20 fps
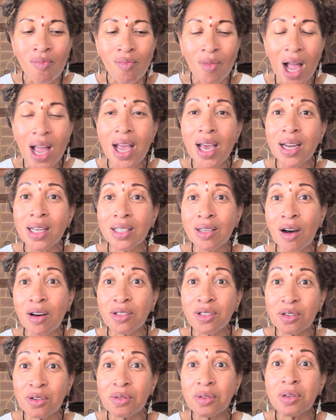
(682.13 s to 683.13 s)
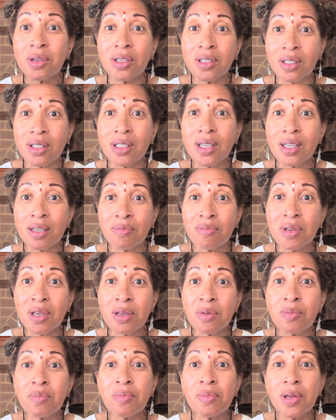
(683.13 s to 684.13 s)
and it also is getting
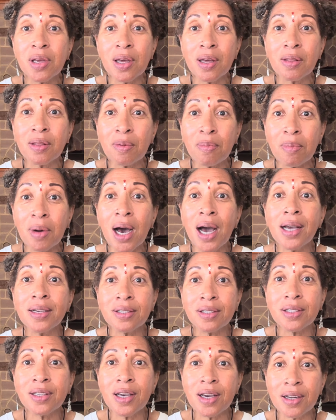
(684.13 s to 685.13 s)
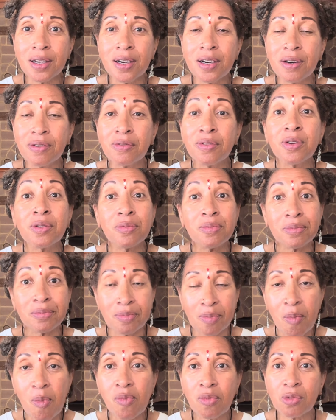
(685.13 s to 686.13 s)
me in the mindset of
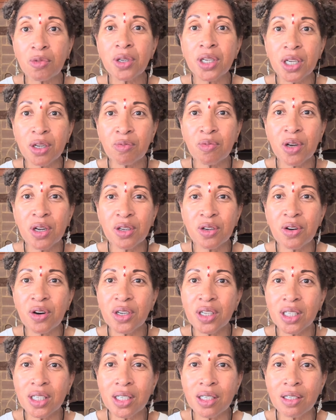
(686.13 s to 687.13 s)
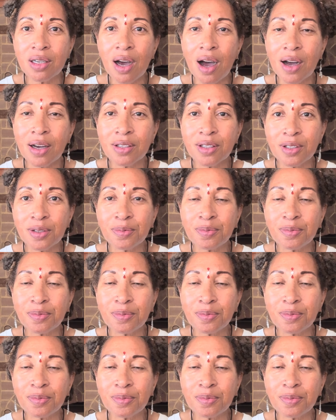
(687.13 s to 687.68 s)
we're getting ready to go on a detox,